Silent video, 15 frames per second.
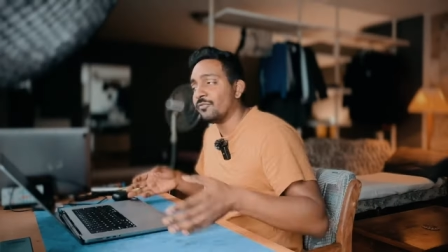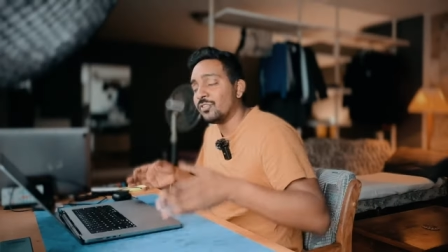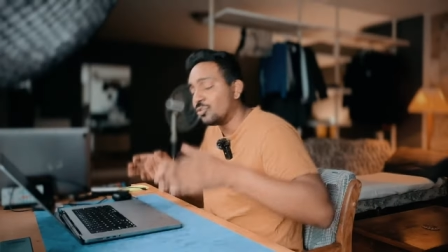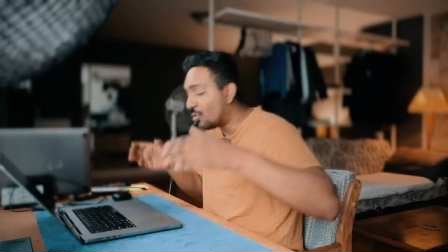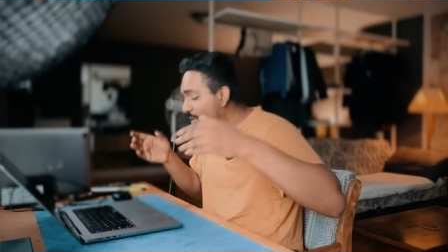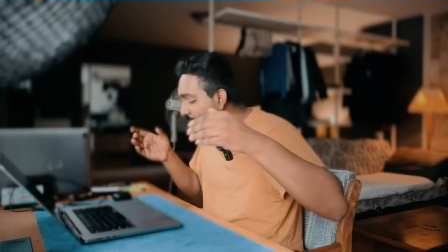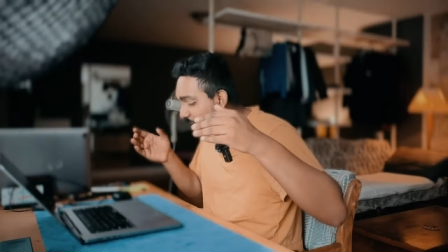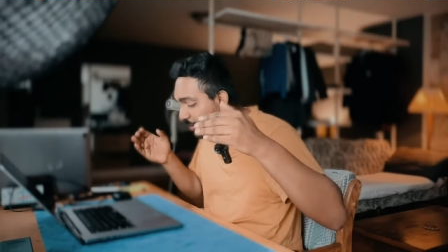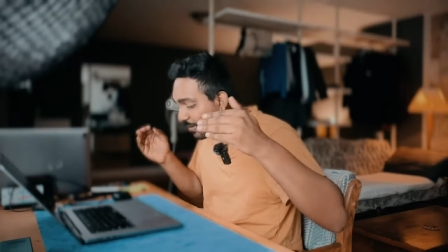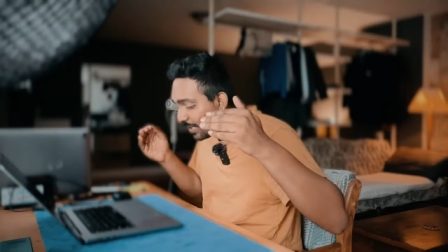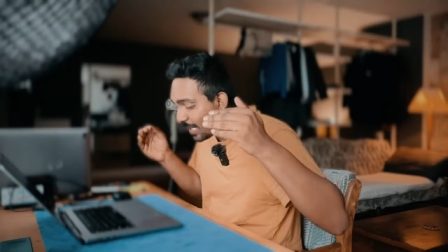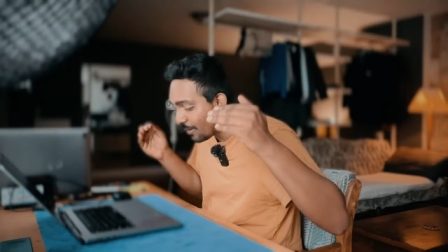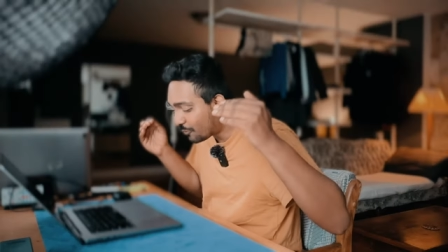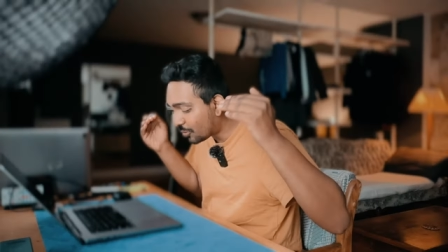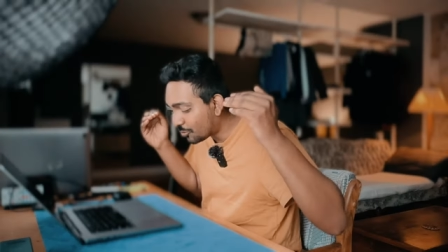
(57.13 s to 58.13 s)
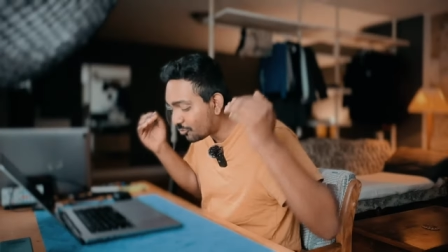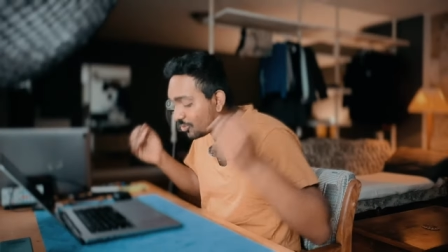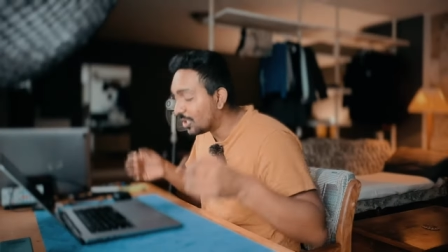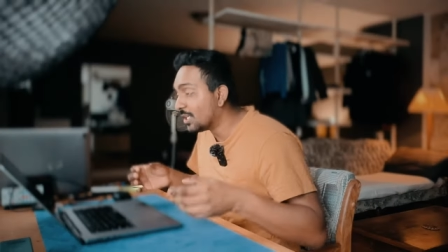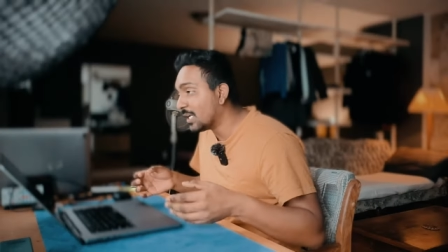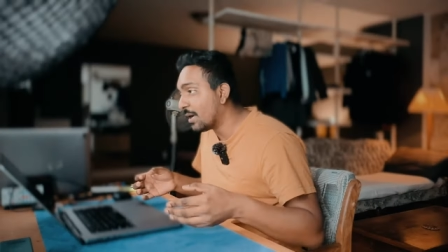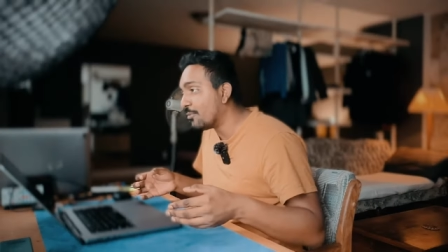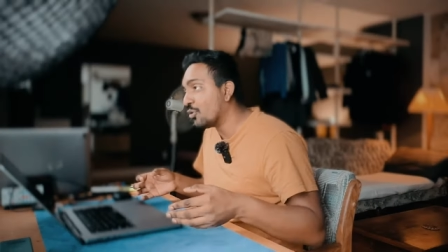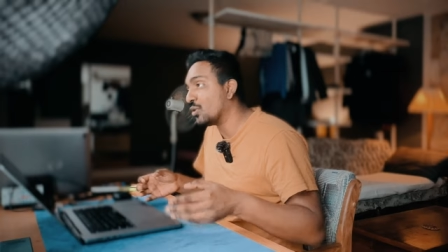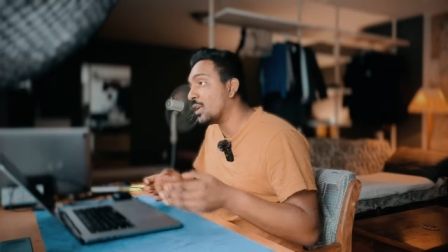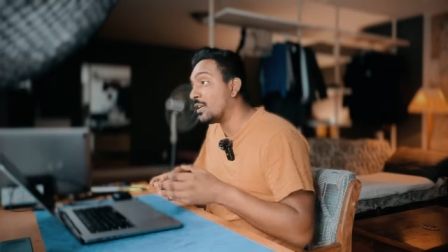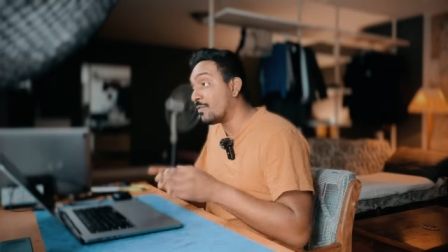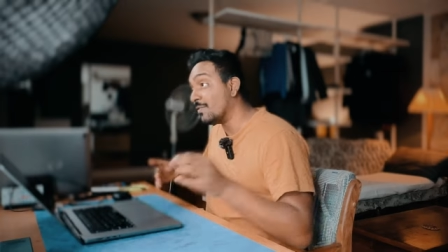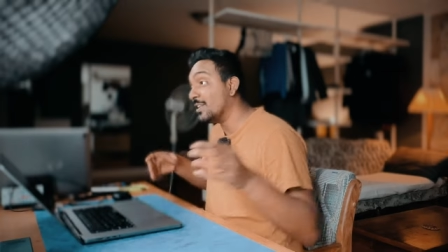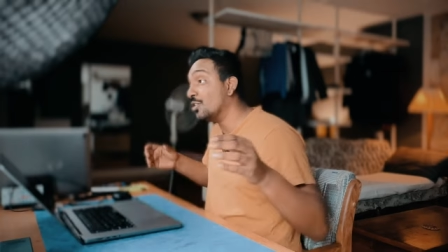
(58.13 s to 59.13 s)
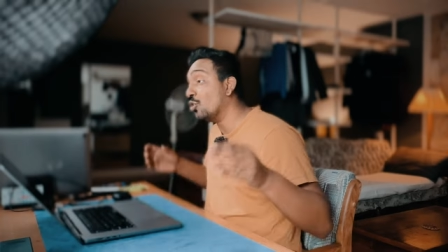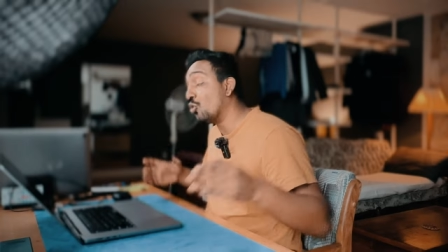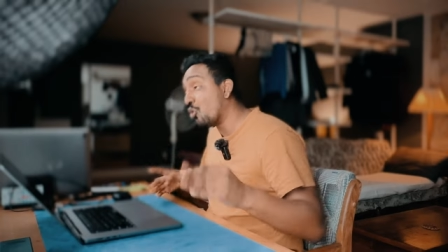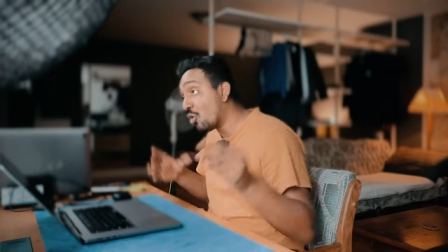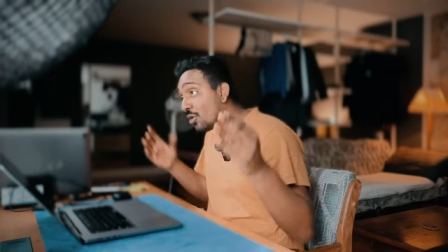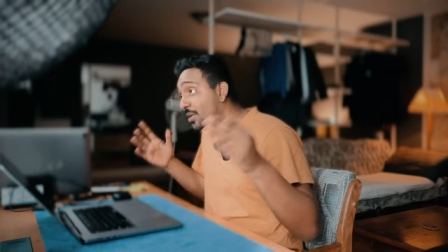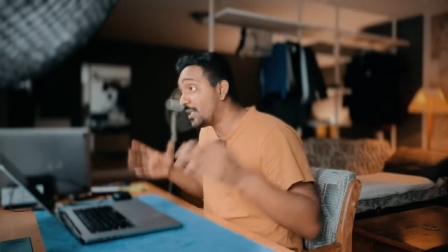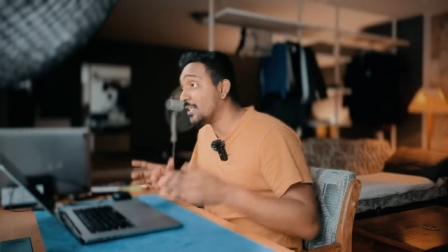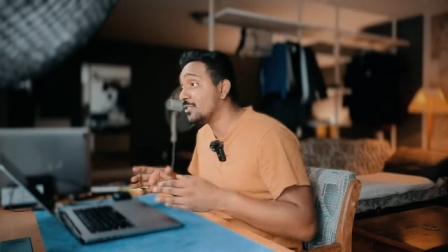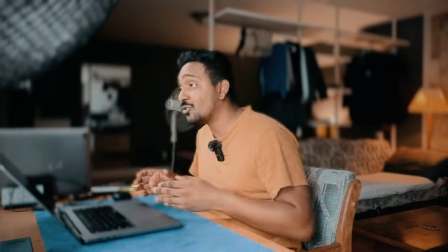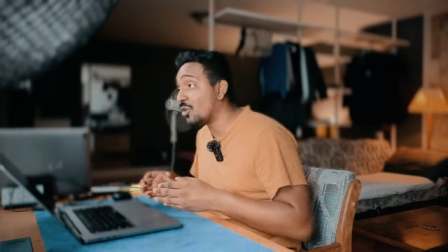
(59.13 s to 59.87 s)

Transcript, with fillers: We don't even have to think about it. We know it is